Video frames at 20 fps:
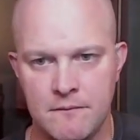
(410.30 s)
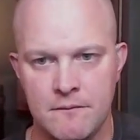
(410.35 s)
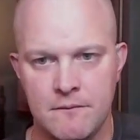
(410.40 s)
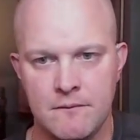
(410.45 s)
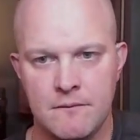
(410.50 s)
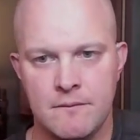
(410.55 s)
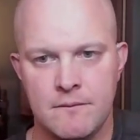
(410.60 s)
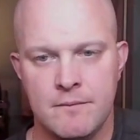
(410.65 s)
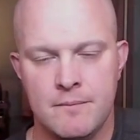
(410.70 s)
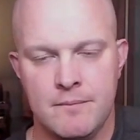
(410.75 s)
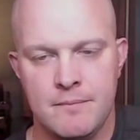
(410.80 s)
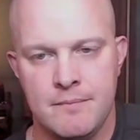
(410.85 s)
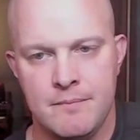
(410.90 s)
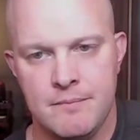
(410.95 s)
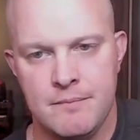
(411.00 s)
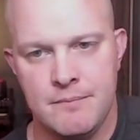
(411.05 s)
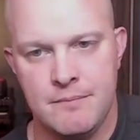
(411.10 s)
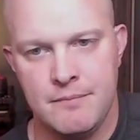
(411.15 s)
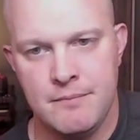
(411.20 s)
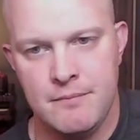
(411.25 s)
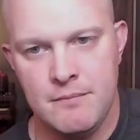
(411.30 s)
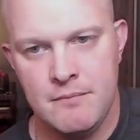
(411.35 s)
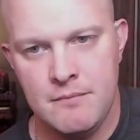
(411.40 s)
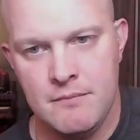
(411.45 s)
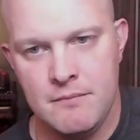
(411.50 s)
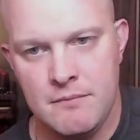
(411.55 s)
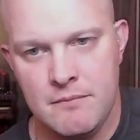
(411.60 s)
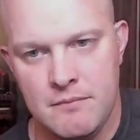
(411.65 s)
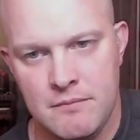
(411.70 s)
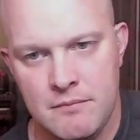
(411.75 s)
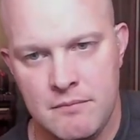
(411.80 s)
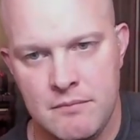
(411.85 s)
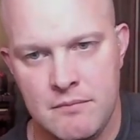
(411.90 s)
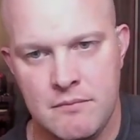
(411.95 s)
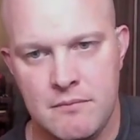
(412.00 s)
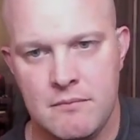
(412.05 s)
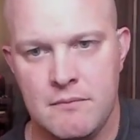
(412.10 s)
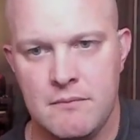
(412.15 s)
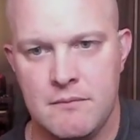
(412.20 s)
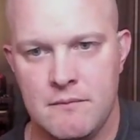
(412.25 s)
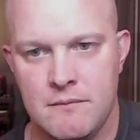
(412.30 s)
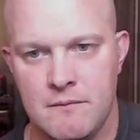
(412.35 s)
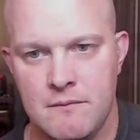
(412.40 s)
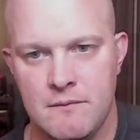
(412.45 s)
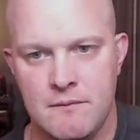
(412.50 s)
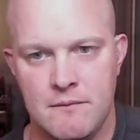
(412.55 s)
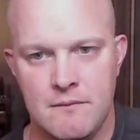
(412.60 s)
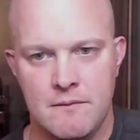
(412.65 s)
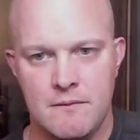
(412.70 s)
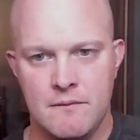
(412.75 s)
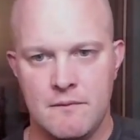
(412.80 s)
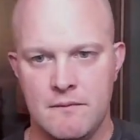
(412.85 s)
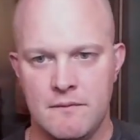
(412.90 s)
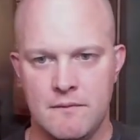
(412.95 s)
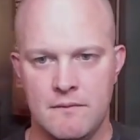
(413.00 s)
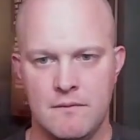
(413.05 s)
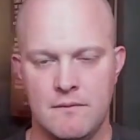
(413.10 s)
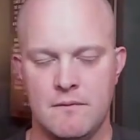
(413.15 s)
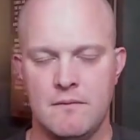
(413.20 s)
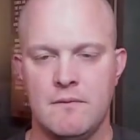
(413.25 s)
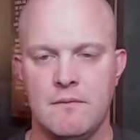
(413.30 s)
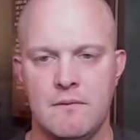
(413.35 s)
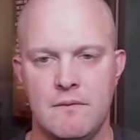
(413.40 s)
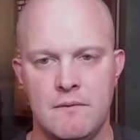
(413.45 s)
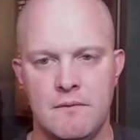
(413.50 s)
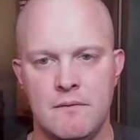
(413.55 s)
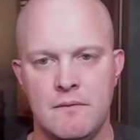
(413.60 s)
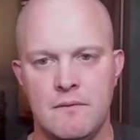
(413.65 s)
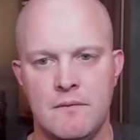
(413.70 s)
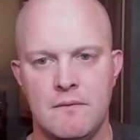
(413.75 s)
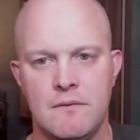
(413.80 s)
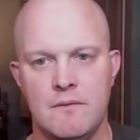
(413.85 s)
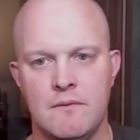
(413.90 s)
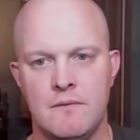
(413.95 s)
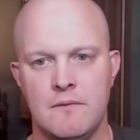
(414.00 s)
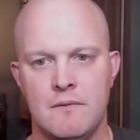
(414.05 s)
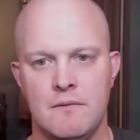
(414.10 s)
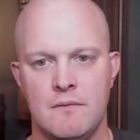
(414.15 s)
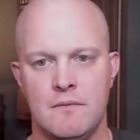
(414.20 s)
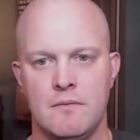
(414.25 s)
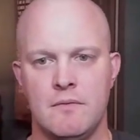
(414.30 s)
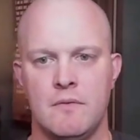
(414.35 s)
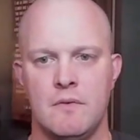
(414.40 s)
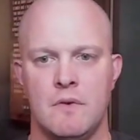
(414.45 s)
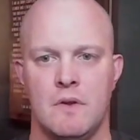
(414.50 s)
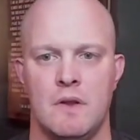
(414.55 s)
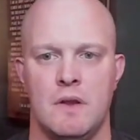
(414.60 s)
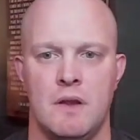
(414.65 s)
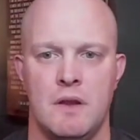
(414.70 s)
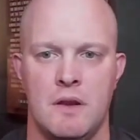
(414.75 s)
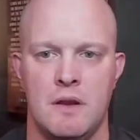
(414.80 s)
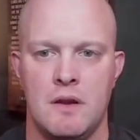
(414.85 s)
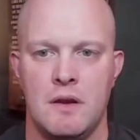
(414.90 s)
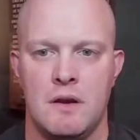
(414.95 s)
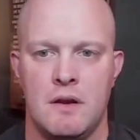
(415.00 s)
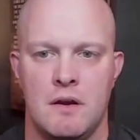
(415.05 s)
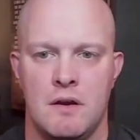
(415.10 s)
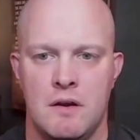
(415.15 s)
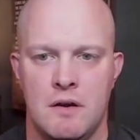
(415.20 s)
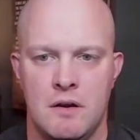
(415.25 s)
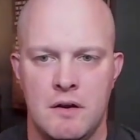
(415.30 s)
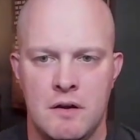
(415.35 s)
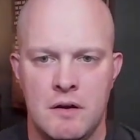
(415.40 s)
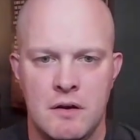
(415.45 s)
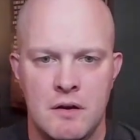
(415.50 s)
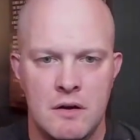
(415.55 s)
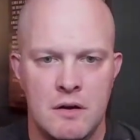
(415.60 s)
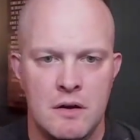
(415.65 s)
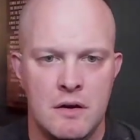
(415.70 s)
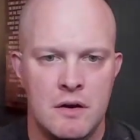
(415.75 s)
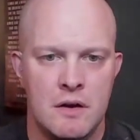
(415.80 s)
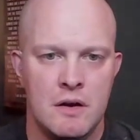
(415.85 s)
This person isn't speaking.